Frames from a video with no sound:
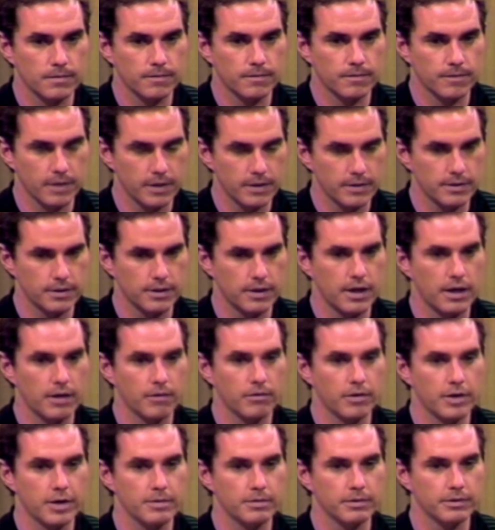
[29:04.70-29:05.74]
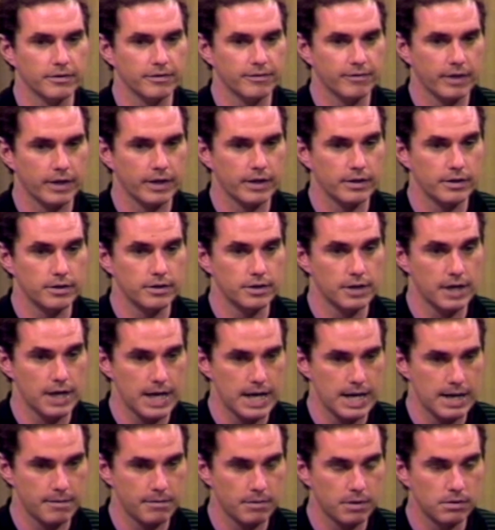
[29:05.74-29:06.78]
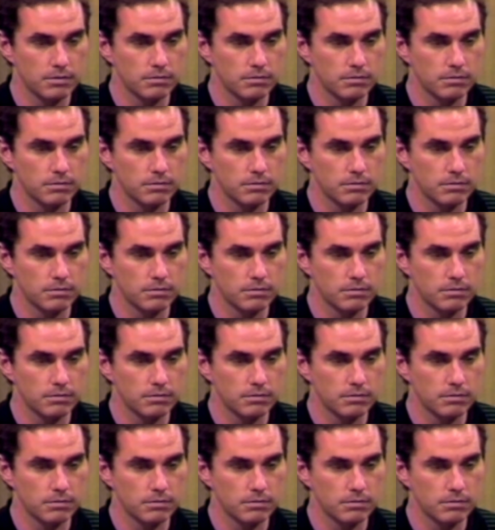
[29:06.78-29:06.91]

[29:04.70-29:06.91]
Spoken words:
friends and I were able to find a job.